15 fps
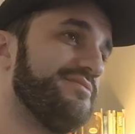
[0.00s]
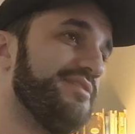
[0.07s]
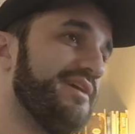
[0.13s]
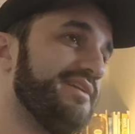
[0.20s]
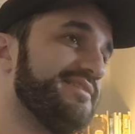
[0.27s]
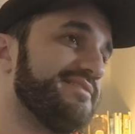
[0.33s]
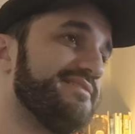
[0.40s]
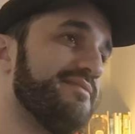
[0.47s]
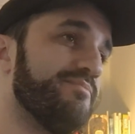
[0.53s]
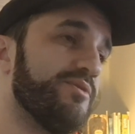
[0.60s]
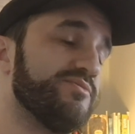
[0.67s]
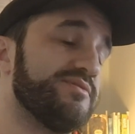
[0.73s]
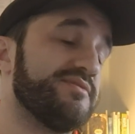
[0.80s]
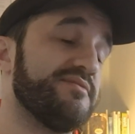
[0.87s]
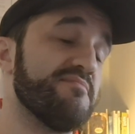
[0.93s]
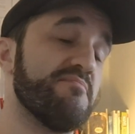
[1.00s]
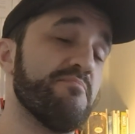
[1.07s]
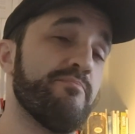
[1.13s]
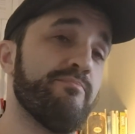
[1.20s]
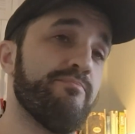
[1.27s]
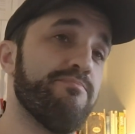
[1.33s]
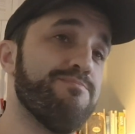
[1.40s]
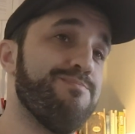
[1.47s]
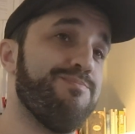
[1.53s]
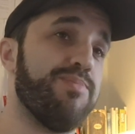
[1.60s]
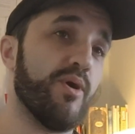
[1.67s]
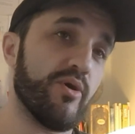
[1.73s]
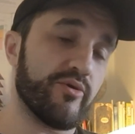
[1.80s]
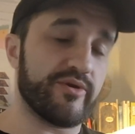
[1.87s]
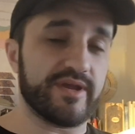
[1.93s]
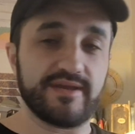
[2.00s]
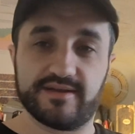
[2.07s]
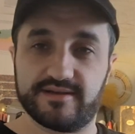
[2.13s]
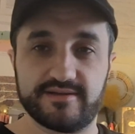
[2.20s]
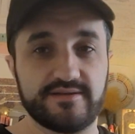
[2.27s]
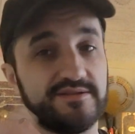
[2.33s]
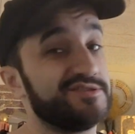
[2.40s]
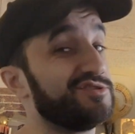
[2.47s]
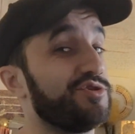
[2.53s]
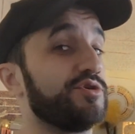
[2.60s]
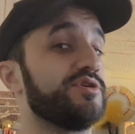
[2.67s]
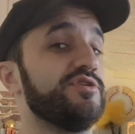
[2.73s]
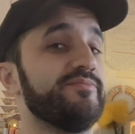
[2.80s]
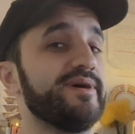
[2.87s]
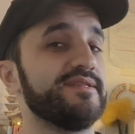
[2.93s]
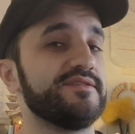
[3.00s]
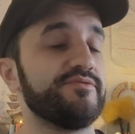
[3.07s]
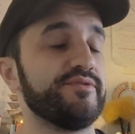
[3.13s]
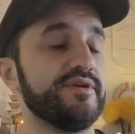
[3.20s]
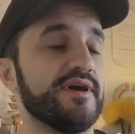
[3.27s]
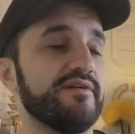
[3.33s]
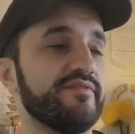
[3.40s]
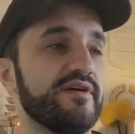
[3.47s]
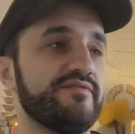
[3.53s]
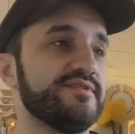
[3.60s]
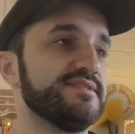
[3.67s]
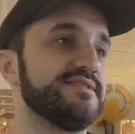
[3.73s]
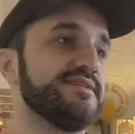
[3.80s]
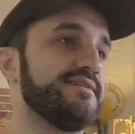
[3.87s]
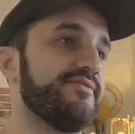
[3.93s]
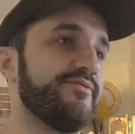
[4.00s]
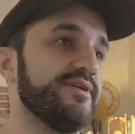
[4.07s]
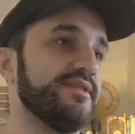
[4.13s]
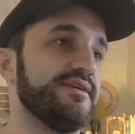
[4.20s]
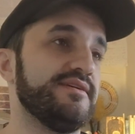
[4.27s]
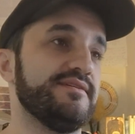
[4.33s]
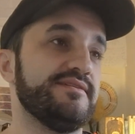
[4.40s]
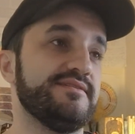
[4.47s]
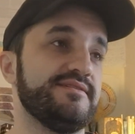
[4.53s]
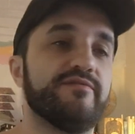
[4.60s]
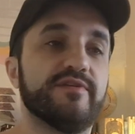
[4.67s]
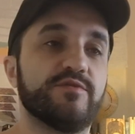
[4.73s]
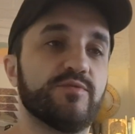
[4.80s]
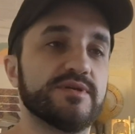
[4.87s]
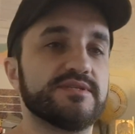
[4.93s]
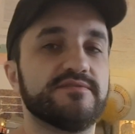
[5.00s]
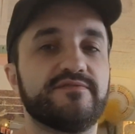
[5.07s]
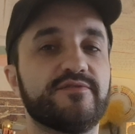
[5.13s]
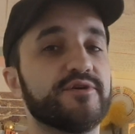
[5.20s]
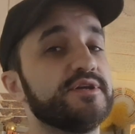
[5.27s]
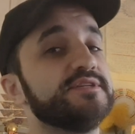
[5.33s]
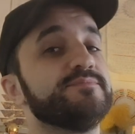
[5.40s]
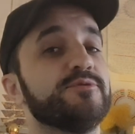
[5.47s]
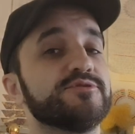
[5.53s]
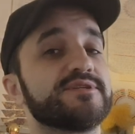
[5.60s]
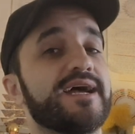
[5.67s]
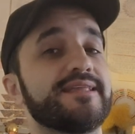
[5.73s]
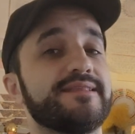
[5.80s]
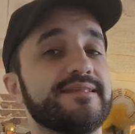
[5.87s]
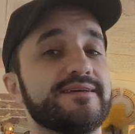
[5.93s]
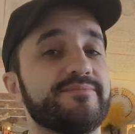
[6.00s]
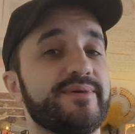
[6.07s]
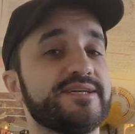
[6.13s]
it's the most boring documentary I've ever seen, really. If it wasn't for His Most Catholic